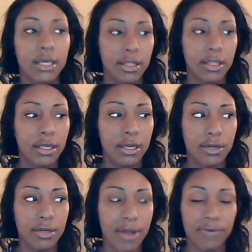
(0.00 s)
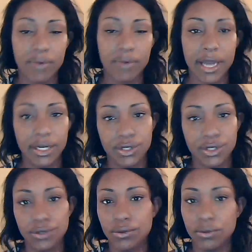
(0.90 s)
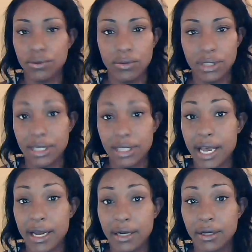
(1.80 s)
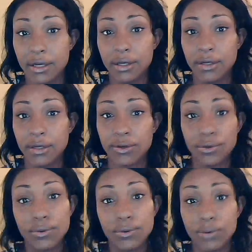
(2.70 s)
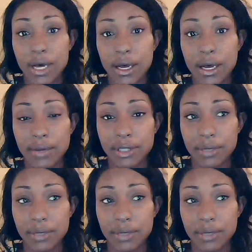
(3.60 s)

then you have the right to decide who is going to